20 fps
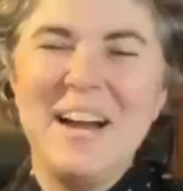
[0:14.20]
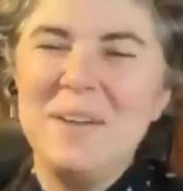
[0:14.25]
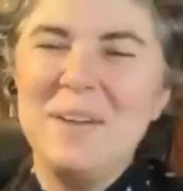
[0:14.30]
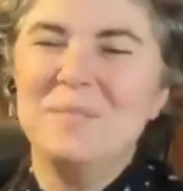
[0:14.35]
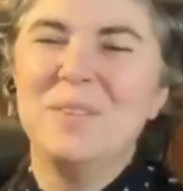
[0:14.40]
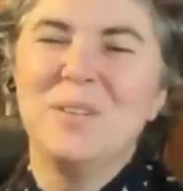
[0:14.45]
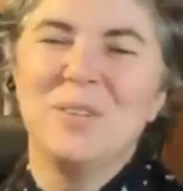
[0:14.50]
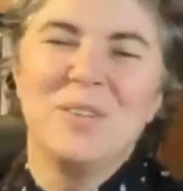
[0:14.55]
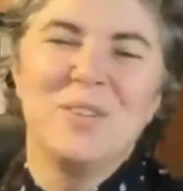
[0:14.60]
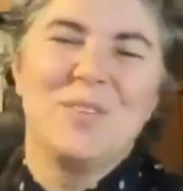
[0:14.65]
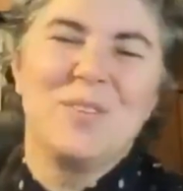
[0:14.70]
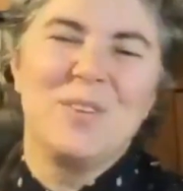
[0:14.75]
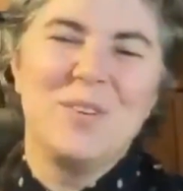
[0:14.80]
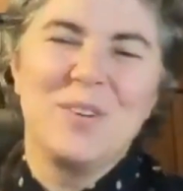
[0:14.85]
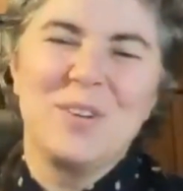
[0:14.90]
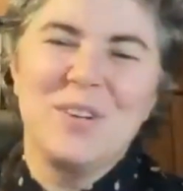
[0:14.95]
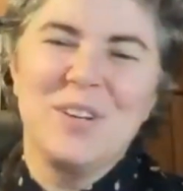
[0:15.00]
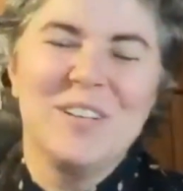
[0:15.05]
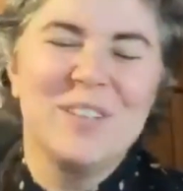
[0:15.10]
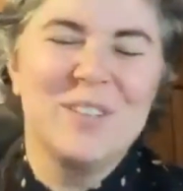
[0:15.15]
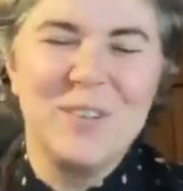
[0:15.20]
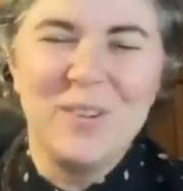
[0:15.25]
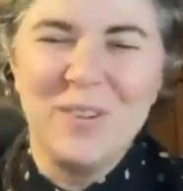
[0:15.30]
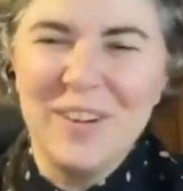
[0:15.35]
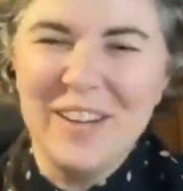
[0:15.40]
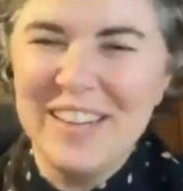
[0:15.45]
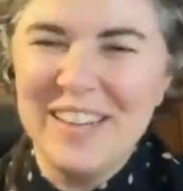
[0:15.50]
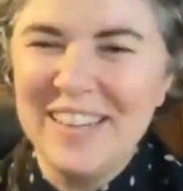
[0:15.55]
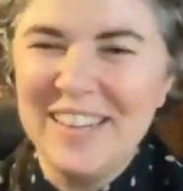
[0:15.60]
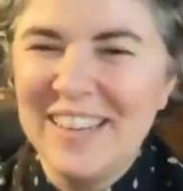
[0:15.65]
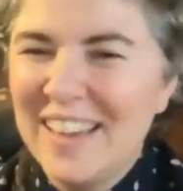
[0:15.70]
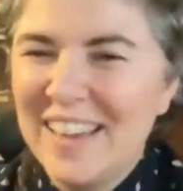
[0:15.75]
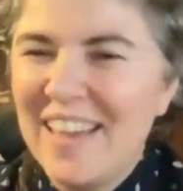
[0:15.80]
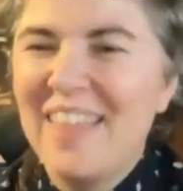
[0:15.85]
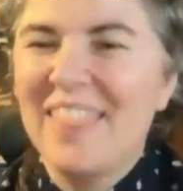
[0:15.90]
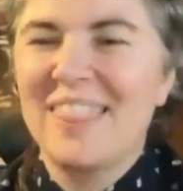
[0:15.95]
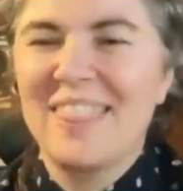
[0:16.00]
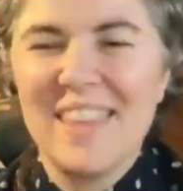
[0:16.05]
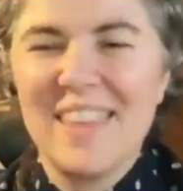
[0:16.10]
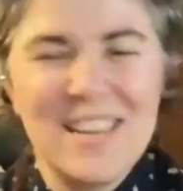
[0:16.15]
I'm doing so good, Cory.
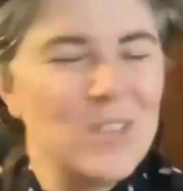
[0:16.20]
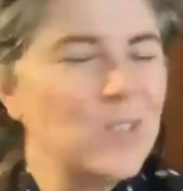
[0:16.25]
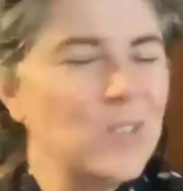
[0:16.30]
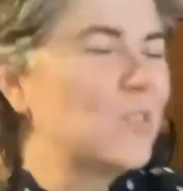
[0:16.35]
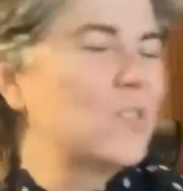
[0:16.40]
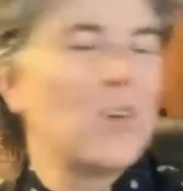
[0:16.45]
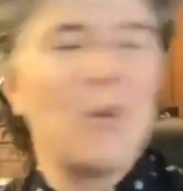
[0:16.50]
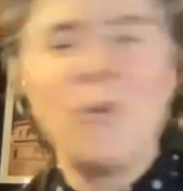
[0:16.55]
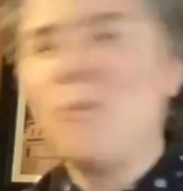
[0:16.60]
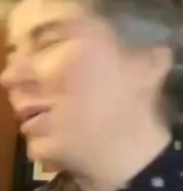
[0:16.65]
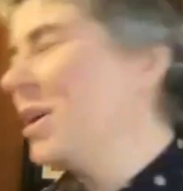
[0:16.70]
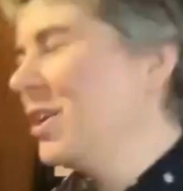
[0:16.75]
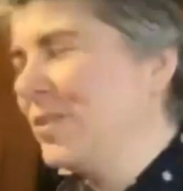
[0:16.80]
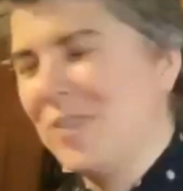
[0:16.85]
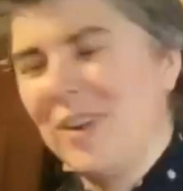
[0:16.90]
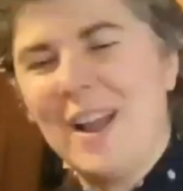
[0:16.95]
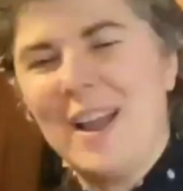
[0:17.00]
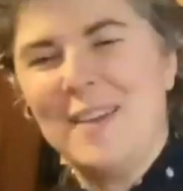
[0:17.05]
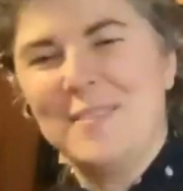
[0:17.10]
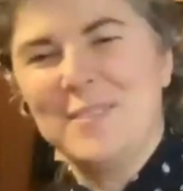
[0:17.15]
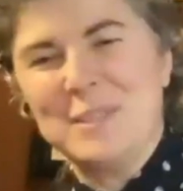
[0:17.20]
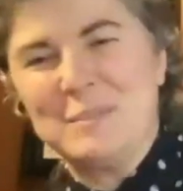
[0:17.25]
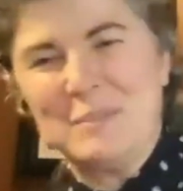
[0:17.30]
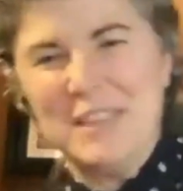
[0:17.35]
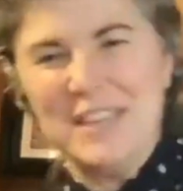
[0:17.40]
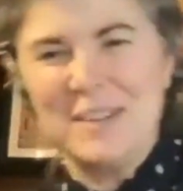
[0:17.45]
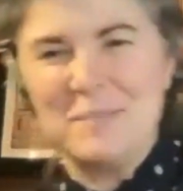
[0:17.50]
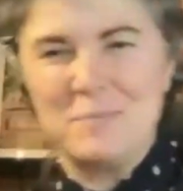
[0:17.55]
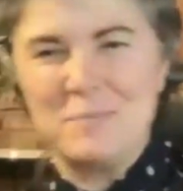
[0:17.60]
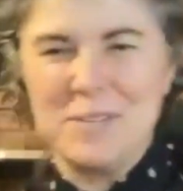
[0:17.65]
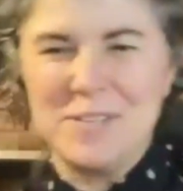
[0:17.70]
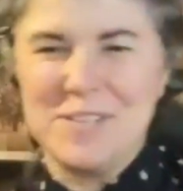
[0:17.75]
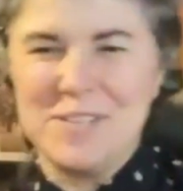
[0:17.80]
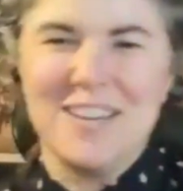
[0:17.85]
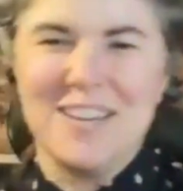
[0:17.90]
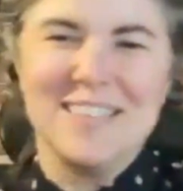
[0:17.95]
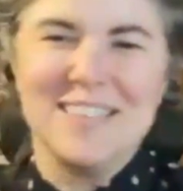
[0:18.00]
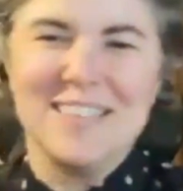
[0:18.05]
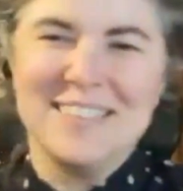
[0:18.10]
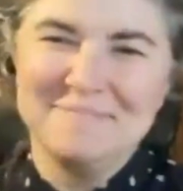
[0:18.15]
Thank you so much for having me.
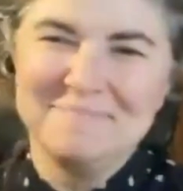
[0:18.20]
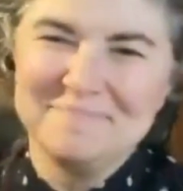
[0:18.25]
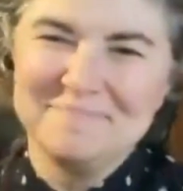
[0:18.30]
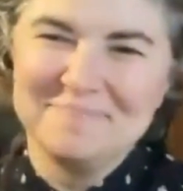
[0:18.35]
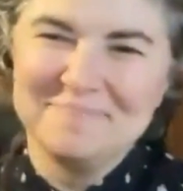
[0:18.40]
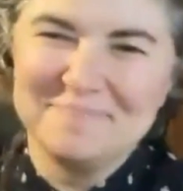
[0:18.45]
Appreciate it.